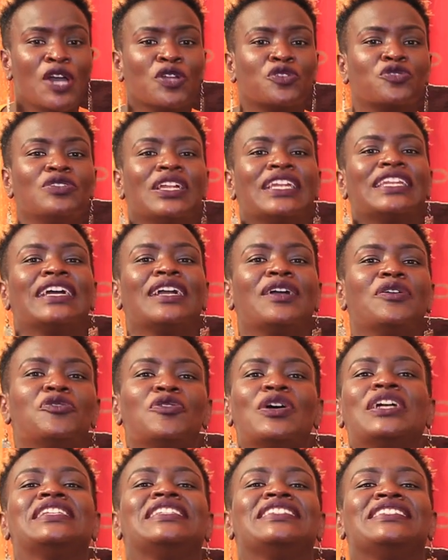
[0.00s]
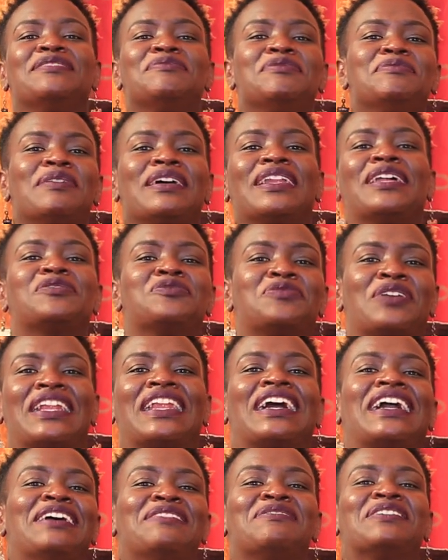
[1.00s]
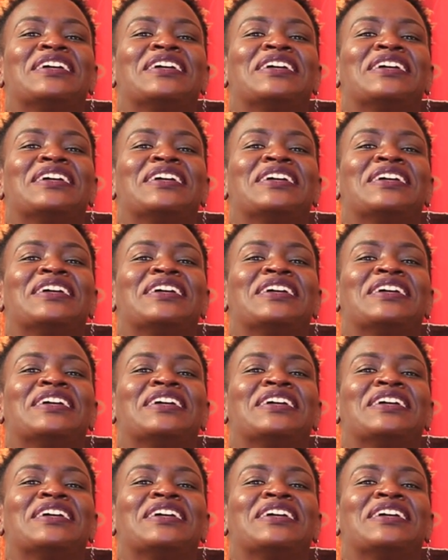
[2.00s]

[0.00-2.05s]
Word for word: Tunataka huyo Auntie Jemimah anatukananga